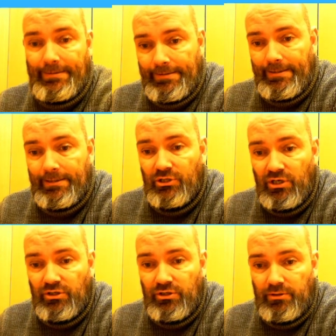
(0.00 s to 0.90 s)

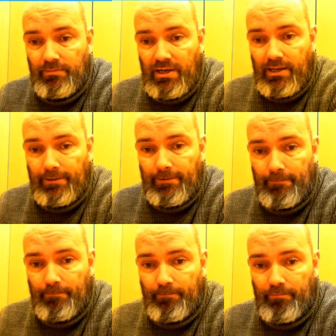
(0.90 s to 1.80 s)
exchanges and
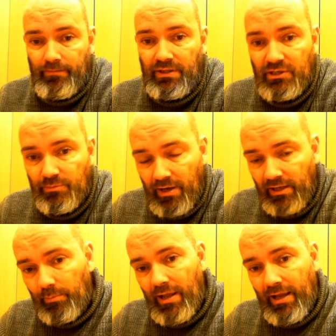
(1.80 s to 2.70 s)

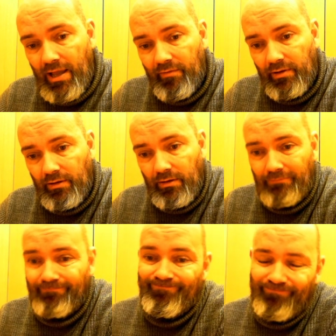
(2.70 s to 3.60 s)
despite black having
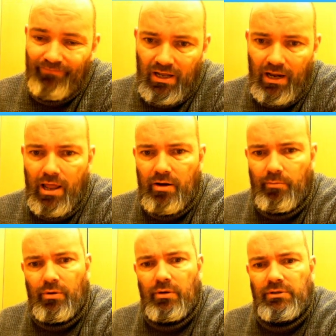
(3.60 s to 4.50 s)
a lot of
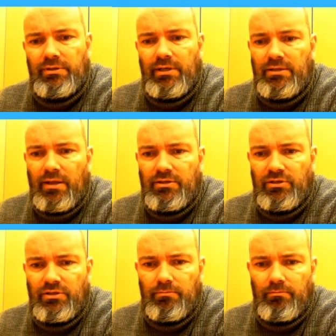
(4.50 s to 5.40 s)
pawns that
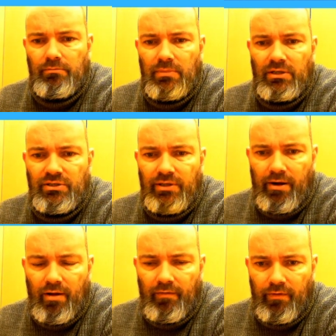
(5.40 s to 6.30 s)
that's that's not
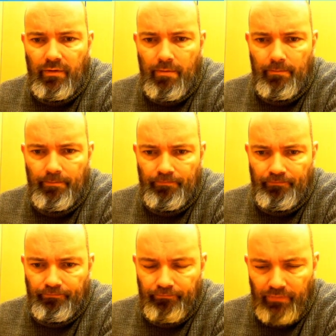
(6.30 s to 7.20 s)
enough here.
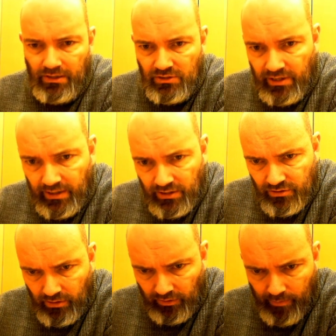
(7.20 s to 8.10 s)
His king is
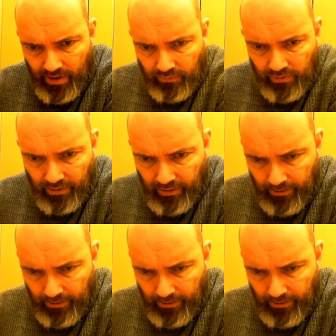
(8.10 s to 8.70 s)
stuck on the back rank.